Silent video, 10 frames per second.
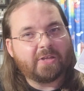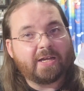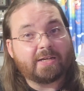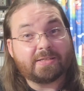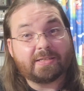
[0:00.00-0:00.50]

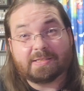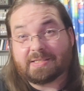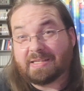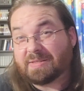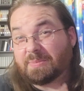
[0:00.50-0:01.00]
Honestly gonna
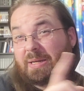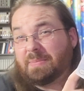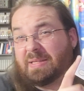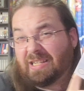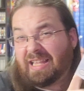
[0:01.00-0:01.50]
say this
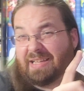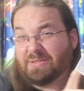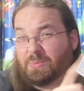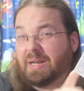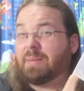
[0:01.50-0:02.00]
might be the
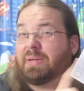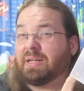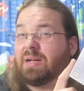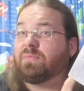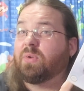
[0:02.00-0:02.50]
last one I
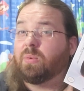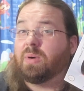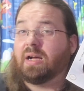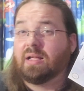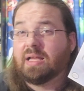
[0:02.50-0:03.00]
pick up for a
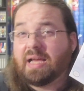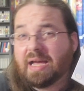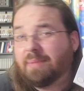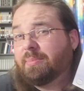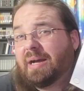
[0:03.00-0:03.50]
while.
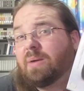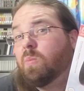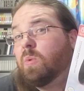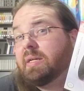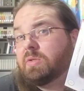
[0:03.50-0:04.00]
I've been
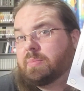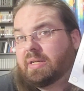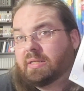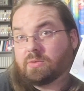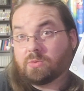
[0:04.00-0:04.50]
buying way too
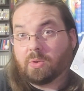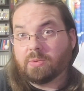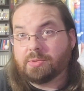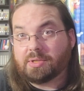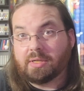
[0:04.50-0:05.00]
many
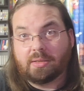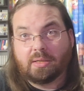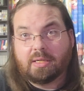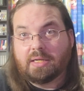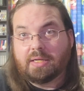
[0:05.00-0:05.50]
controllers
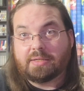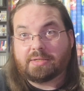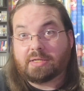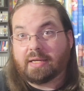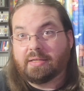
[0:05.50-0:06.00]
and
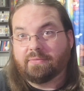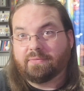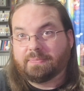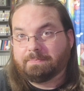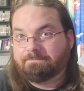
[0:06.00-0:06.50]
it's kind of
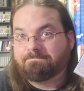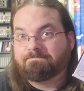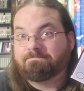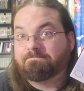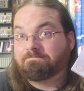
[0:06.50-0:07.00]

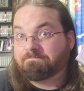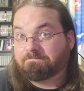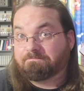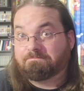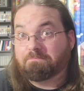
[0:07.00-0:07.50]

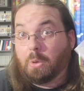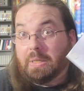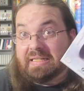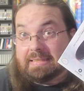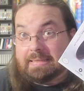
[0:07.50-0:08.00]

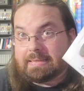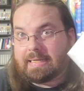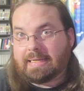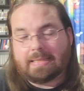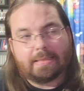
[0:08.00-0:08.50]

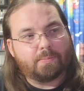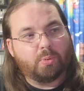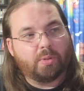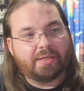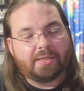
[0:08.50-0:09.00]
pointless at this
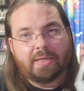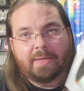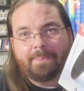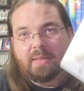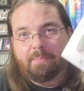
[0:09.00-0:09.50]
point,
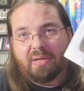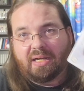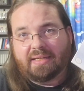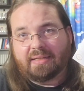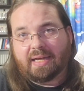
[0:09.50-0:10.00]

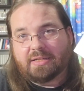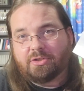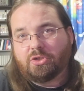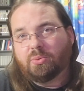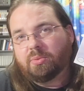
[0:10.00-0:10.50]
but I
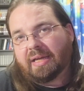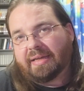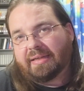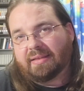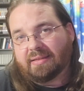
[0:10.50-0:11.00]
do
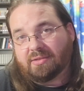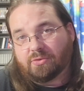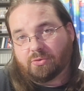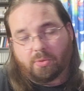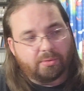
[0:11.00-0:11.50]
like these
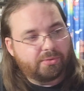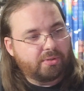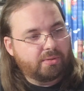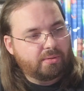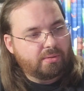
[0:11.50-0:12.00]

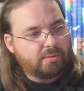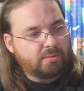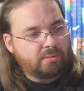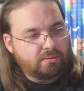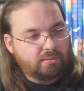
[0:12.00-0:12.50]
controllers.
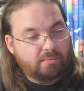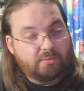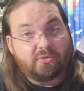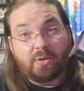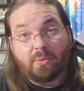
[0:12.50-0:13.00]

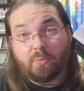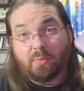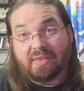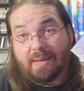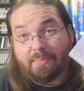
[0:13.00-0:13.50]
So
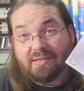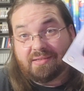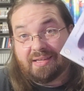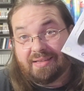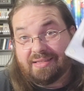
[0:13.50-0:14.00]
with that being
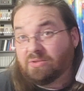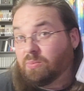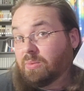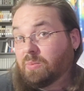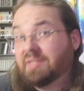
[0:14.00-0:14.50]
said, this
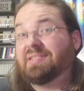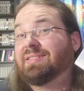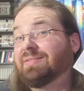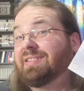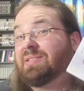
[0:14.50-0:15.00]
one
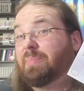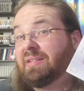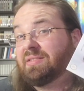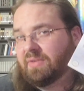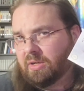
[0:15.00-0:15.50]
wasn't
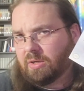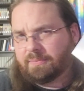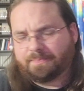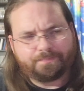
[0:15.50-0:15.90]
expensive at all.